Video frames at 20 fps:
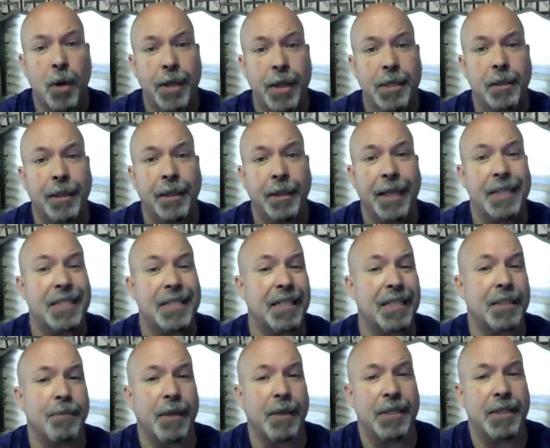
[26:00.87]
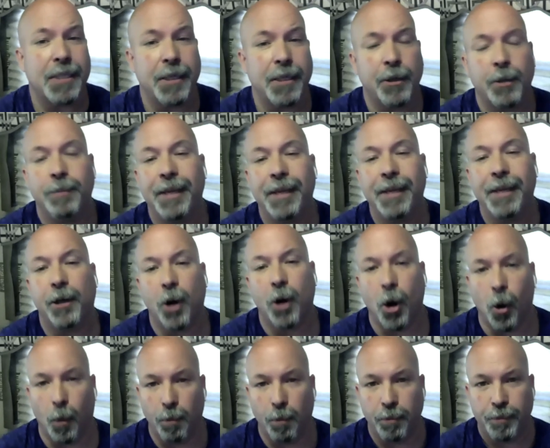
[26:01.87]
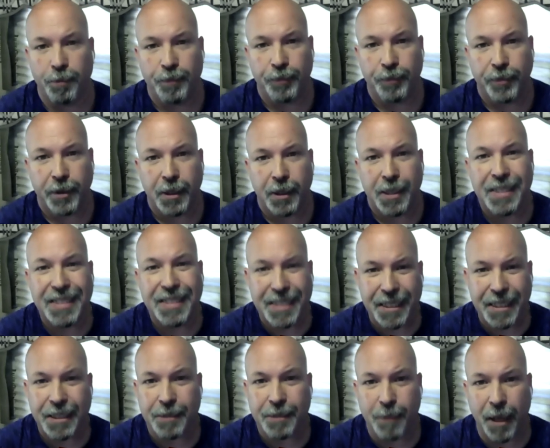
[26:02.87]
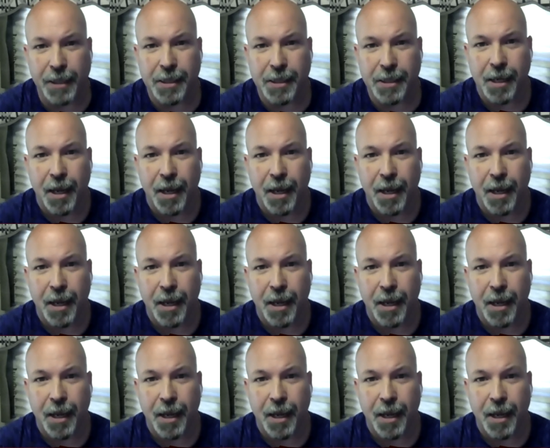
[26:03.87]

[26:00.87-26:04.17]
still get six months a year to be at home. Six months. Yeah.